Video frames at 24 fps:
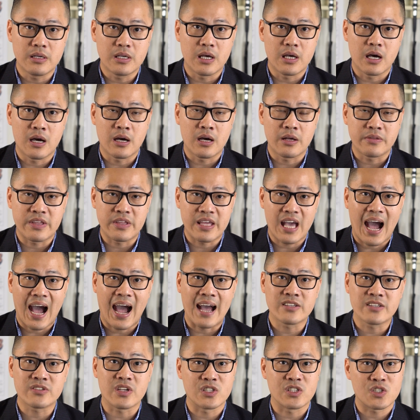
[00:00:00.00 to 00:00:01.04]
the
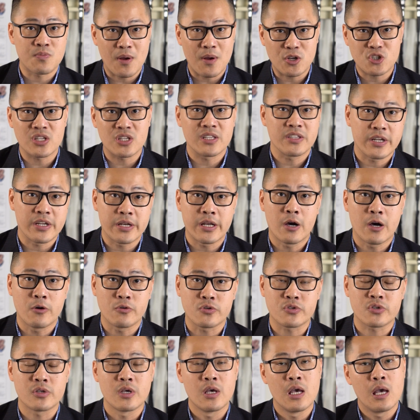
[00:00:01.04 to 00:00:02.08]
eyes, and especially the
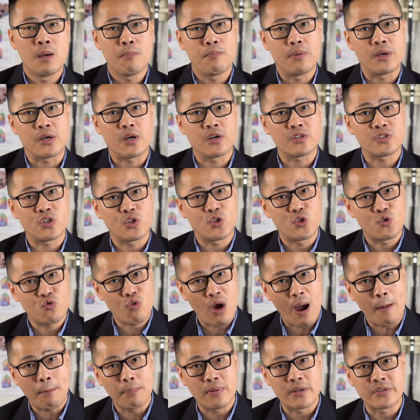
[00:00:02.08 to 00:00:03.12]
nose, because the
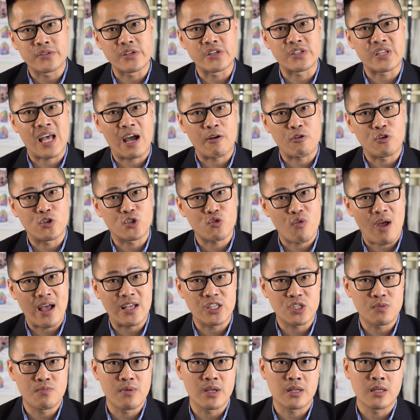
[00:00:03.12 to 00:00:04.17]
droplets is how you
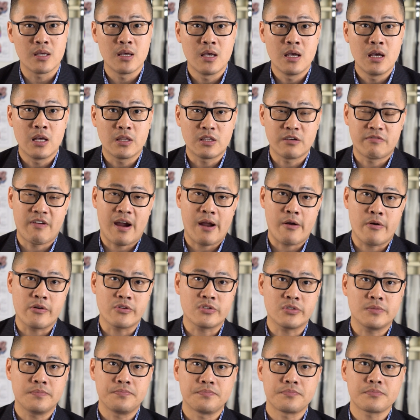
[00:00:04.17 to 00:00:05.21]
transmit the
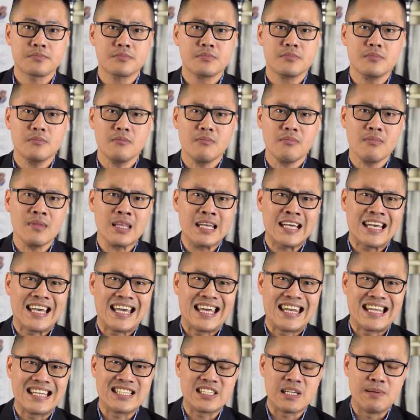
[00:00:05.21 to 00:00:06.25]
virus.
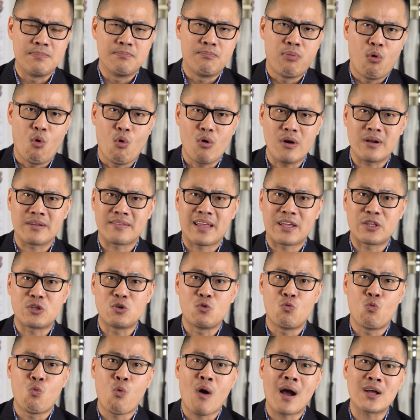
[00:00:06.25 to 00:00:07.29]
It is important that
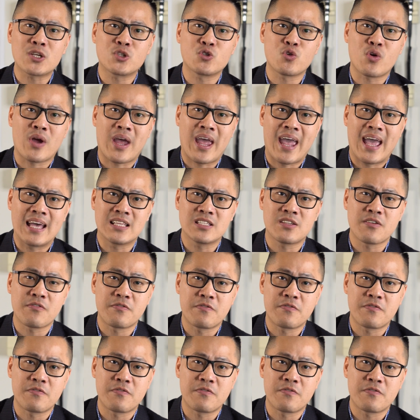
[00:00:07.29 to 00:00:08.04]
you wash your hands